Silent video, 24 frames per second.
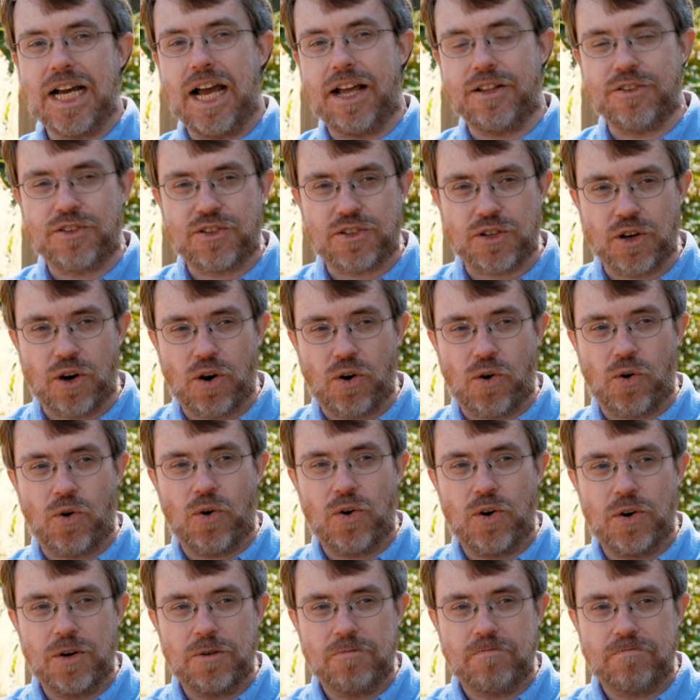And so,
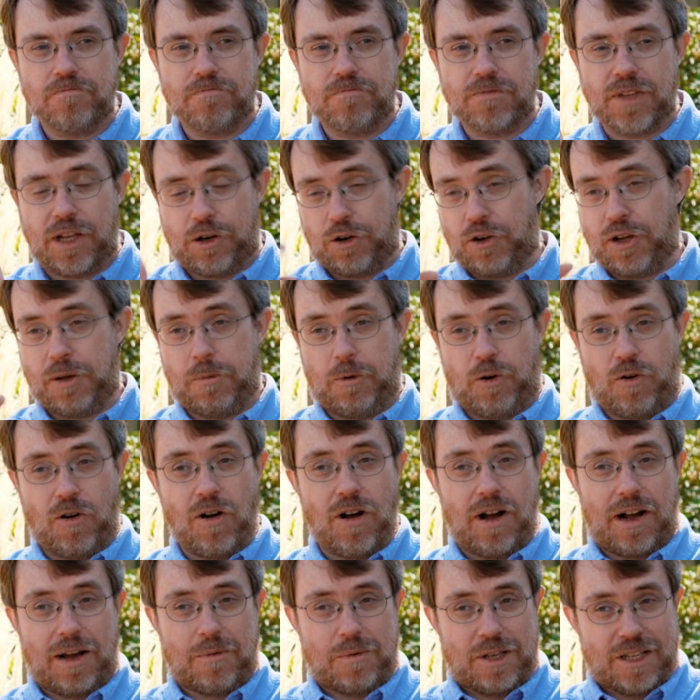now don't get me
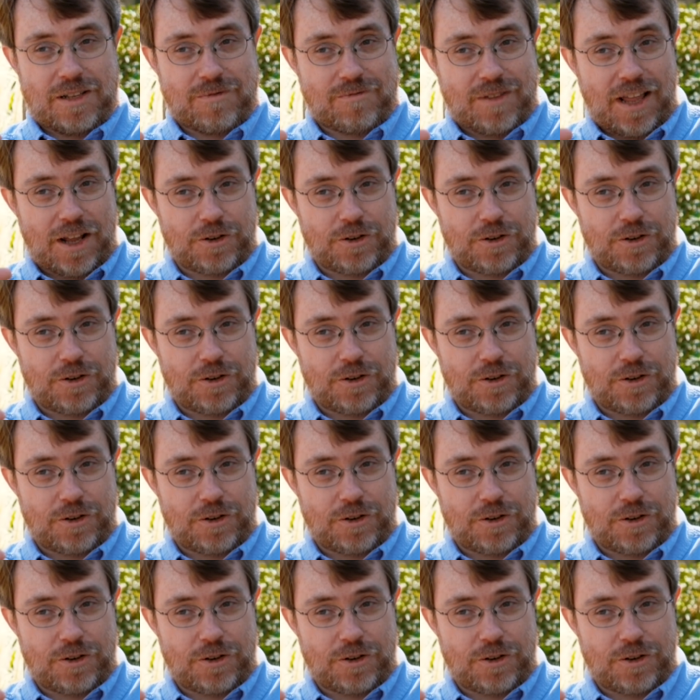wrong, I mean,